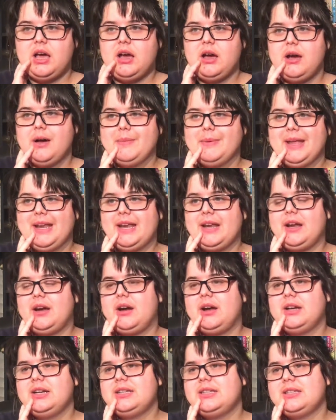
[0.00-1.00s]
And I
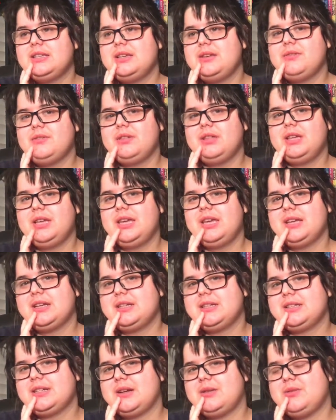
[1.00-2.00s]
honestly really can't
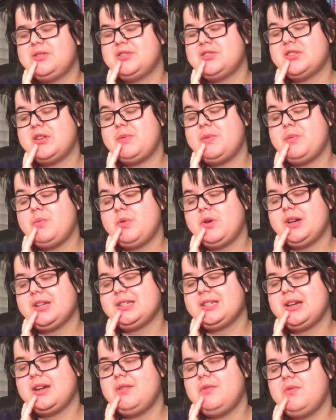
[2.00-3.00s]
decide which one I'd be more
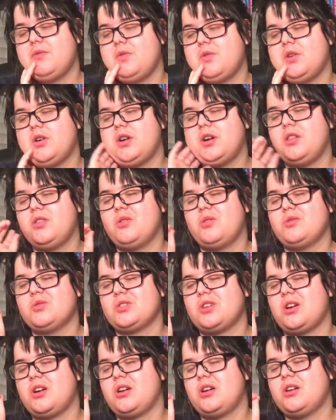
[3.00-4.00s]
excited for, and
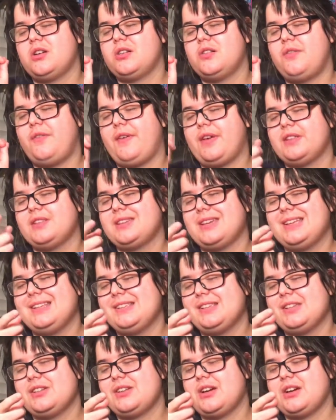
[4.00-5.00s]
those are Defense
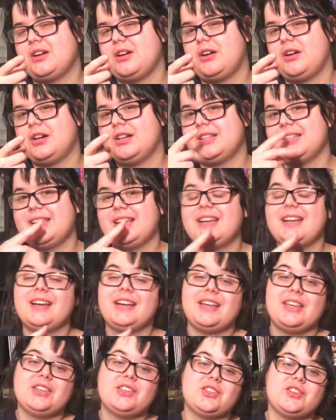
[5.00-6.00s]
Against the Dark Arts and
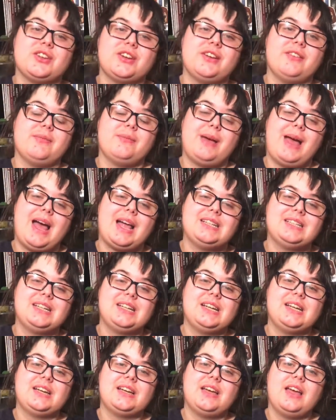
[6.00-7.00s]
History of
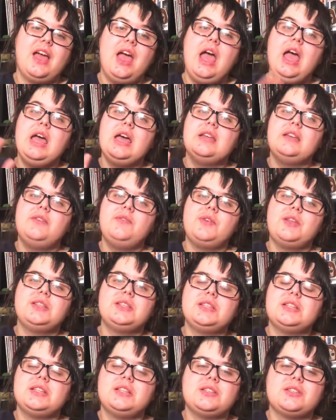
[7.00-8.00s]
Magic.
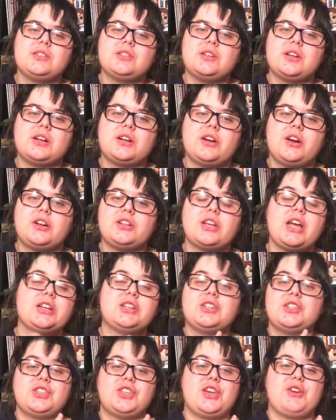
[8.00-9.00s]
Defense Against the Dark Arts I
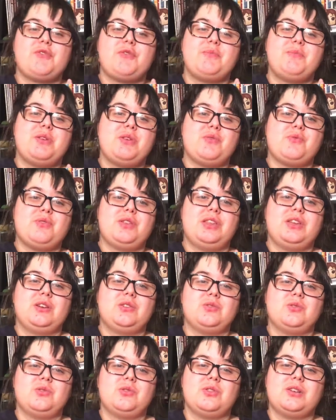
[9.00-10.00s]
just think would be a really
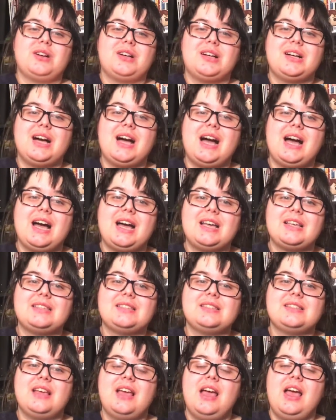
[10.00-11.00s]
cool
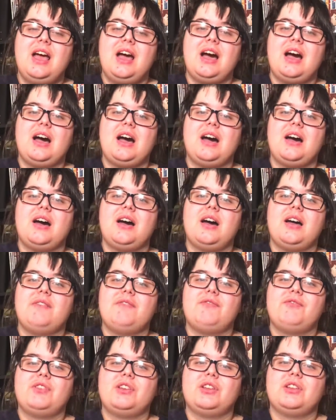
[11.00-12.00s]
class. I
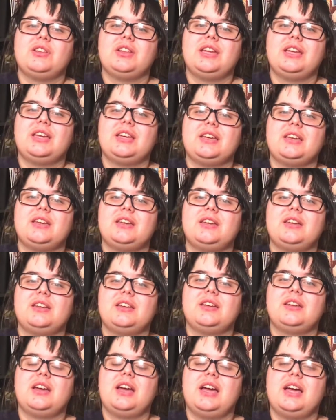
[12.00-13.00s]
feel like
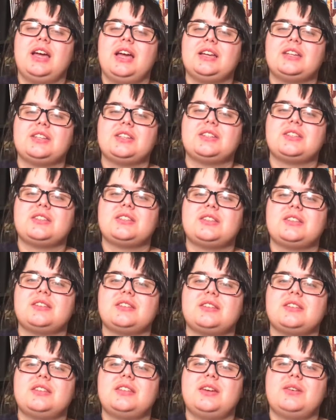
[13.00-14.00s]

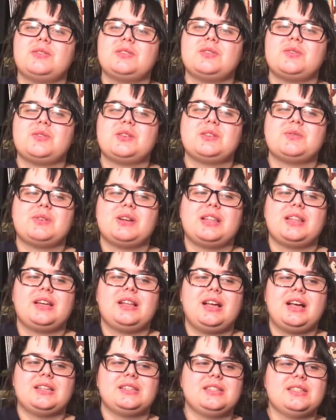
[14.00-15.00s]
that was always one of the
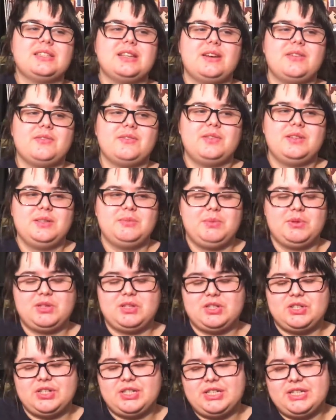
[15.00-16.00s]
classes that was
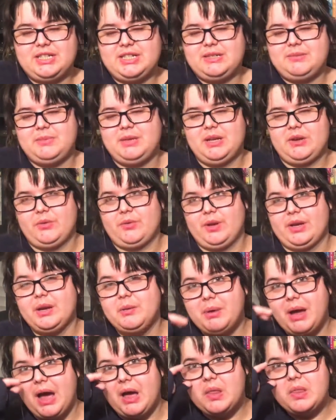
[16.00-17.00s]
most interesting to me to read
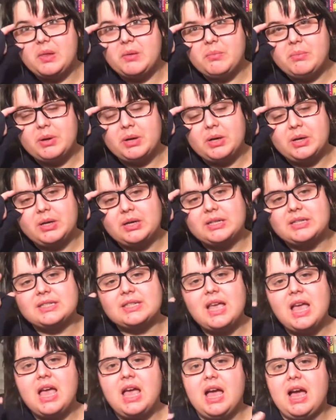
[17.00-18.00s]
about in the books.